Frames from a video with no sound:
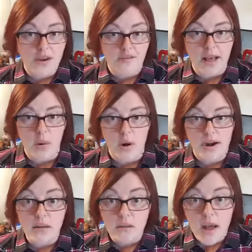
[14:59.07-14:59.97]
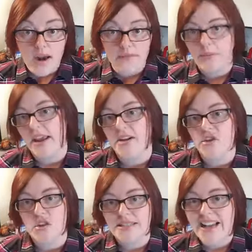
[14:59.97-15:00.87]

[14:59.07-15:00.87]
wheat flour in a lot of applications.